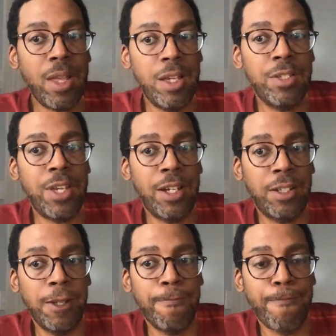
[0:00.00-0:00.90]

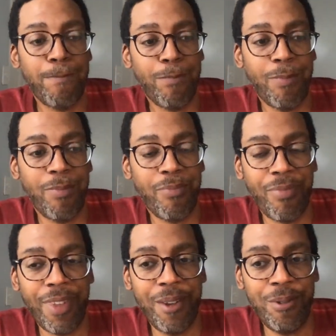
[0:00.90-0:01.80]
exactly,
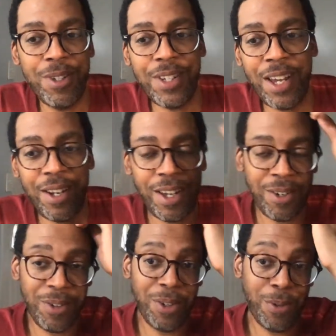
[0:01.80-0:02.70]
which I
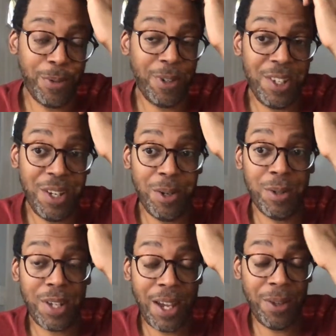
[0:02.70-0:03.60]
don't know for
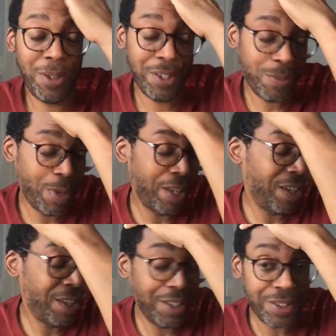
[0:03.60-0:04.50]
years how this made
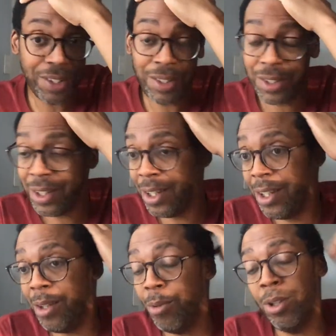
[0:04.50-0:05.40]
any sense to
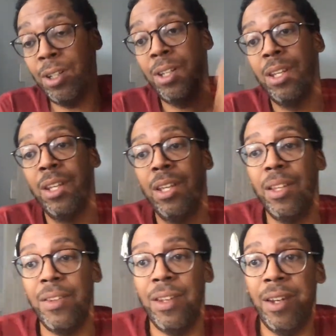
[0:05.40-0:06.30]
anyone
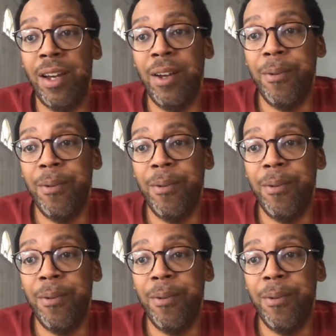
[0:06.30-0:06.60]
that